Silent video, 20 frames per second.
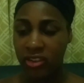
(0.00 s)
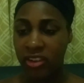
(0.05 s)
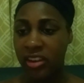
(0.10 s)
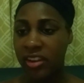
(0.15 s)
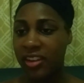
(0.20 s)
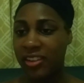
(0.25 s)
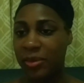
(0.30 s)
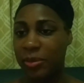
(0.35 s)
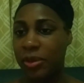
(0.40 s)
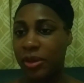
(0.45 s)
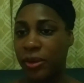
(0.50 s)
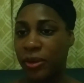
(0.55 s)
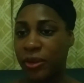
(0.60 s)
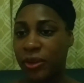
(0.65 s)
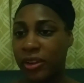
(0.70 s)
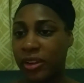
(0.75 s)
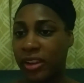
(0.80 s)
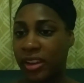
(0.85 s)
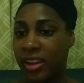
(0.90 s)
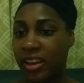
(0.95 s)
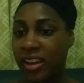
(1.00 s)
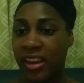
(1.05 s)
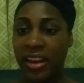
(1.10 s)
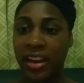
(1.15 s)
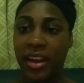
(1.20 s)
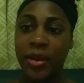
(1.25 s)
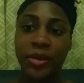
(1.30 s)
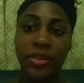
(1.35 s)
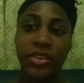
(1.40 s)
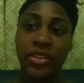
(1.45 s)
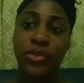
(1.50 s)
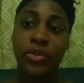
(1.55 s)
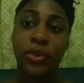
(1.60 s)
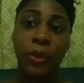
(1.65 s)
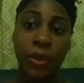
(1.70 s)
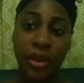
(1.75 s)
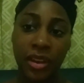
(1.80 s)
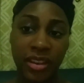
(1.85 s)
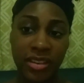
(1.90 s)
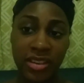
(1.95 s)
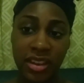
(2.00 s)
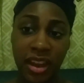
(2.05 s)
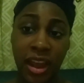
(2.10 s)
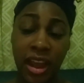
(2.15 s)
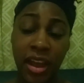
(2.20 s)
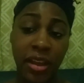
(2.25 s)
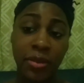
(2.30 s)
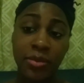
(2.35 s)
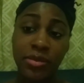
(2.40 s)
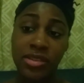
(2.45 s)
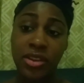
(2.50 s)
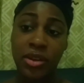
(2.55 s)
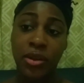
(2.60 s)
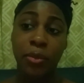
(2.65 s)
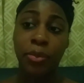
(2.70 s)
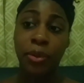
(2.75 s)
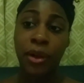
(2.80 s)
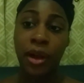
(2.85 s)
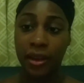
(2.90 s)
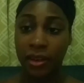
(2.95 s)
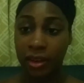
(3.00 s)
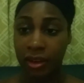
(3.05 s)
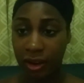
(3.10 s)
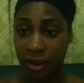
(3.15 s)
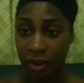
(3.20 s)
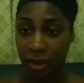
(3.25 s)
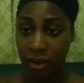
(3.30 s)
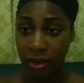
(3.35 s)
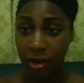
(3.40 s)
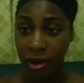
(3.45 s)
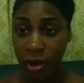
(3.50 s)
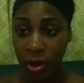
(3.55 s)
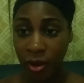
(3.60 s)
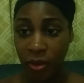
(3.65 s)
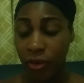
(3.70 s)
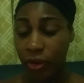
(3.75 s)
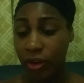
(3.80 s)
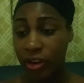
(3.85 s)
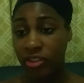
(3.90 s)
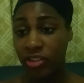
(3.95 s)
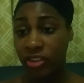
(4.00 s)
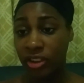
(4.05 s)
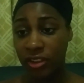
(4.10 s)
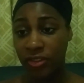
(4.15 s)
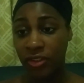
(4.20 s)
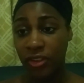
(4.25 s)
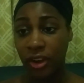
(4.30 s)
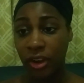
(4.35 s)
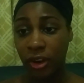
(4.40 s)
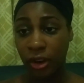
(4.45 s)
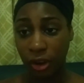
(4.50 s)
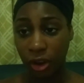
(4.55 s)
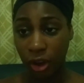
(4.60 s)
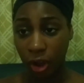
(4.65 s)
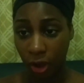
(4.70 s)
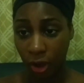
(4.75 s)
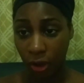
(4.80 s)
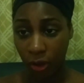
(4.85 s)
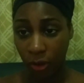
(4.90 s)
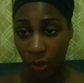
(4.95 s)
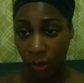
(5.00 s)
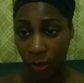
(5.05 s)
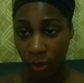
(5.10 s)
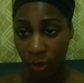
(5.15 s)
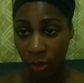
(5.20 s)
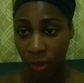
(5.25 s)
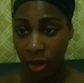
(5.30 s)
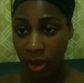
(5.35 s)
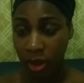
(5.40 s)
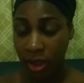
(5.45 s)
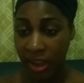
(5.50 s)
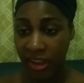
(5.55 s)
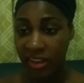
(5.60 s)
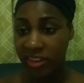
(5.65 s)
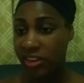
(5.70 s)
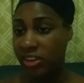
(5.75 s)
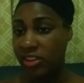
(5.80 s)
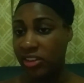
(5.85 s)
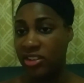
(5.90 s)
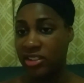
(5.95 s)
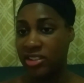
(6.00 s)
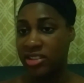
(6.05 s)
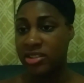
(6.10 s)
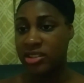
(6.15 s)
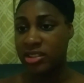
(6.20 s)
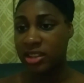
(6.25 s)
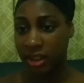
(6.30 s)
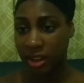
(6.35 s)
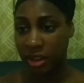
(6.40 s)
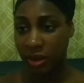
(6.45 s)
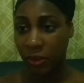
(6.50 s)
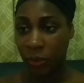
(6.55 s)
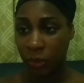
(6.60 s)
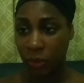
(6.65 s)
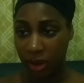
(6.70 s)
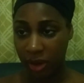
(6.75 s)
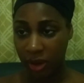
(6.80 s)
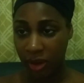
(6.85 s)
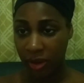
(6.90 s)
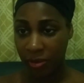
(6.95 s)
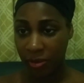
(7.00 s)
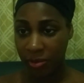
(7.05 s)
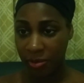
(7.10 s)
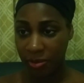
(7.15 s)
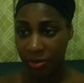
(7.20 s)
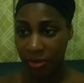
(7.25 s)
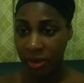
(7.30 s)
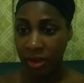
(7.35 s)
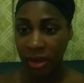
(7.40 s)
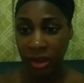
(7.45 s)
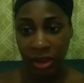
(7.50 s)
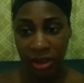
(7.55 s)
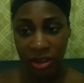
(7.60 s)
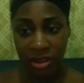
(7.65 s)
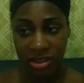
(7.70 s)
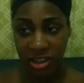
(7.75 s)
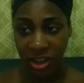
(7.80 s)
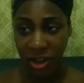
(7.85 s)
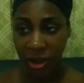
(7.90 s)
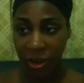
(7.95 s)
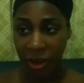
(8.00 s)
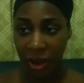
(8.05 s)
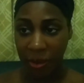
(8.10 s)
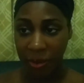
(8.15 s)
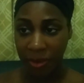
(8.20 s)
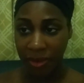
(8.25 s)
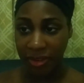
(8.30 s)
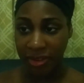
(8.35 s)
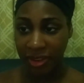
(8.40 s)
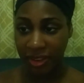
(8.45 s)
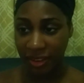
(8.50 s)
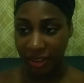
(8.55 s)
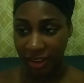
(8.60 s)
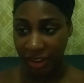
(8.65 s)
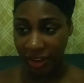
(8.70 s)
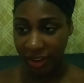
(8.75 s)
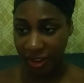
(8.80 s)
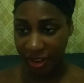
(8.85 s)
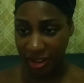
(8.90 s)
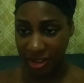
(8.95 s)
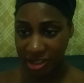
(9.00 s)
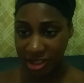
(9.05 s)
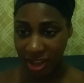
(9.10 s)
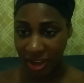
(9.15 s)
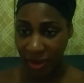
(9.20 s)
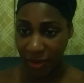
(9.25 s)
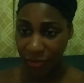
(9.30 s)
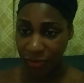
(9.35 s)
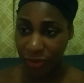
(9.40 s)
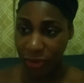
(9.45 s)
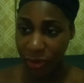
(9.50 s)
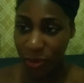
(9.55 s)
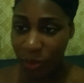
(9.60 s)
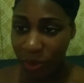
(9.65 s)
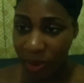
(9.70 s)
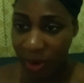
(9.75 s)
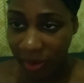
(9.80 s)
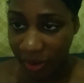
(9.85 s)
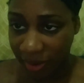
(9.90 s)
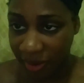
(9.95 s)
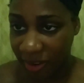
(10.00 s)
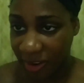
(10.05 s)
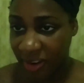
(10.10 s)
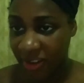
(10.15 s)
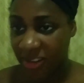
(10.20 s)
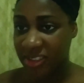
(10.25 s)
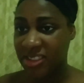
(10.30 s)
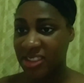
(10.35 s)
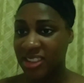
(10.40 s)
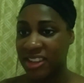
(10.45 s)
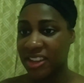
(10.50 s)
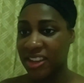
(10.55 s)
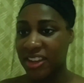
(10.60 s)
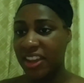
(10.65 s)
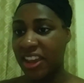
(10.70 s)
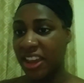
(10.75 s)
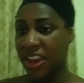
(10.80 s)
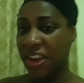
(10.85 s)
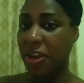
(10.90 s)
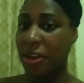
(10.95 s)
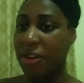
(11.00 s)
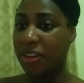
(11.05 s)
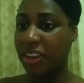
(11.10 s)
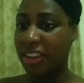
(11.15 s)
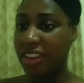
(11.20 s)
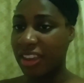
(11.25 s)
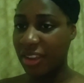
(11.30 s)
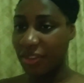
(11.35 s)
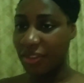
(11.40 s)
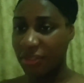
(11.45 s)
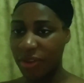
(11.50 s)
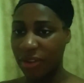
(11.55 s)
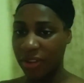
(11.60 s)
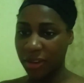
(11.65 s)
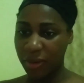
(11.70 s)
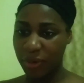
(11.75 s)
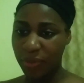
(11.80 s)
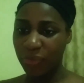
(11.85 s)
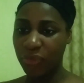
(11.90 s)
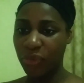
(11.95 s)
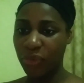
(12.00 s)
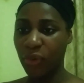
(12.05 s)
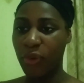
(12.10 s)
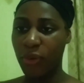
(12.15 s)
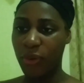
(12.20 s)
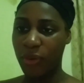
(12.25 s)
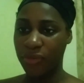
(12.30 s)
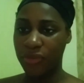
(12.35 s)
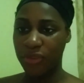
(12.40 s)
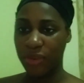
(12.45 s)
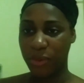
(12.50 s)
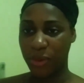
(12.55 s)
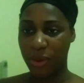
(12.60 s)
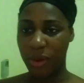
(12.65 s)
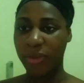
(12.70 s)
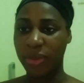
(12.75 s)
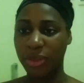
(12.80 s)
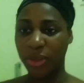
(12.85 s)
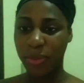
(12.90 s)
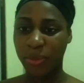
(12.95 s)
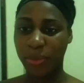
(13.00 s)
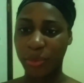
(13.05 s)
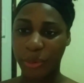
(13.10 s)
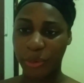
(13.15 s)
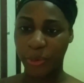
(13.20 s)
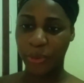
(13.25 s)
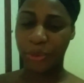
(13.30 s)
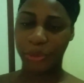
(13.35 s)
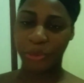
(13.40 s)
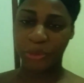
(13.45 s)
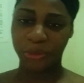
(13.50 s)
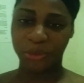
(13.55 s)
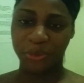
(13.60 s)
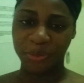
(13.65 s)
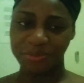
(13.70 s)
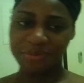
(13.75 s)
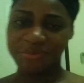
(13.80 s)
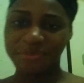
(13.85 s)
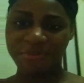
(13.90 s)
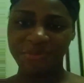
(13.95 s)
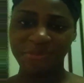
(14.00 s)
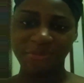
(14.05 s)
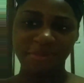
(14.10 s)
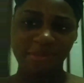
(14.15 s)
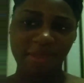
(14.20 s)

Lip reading: She has been on it, and I'll just for one say I am so proud of her for achieving her goal and then just sticking with it. So I'm going to let her say a few words, you know, then give you a little full view of the room.